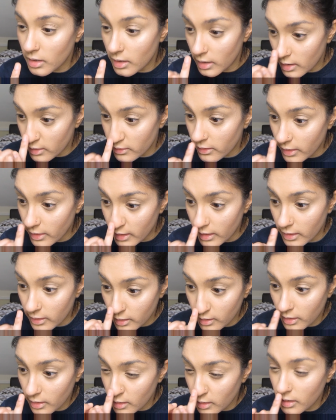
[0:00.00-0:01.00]
And
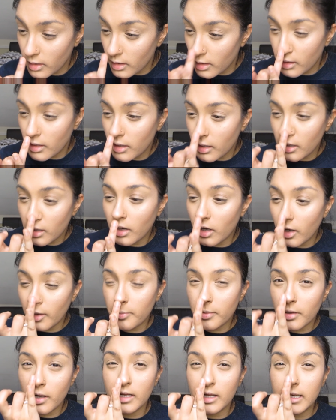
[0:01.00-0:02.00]
then I
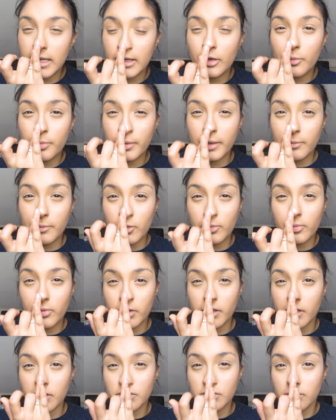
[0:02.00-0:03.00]
apply a little bit more
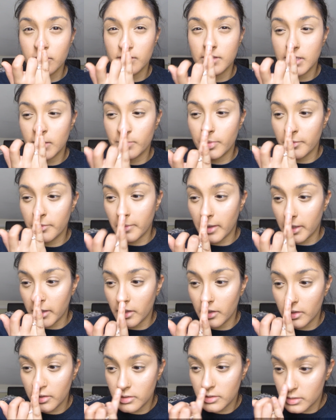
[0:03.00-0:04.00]
product on the tip of my
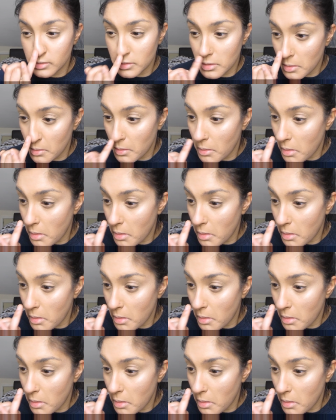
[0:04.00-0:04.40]
nose.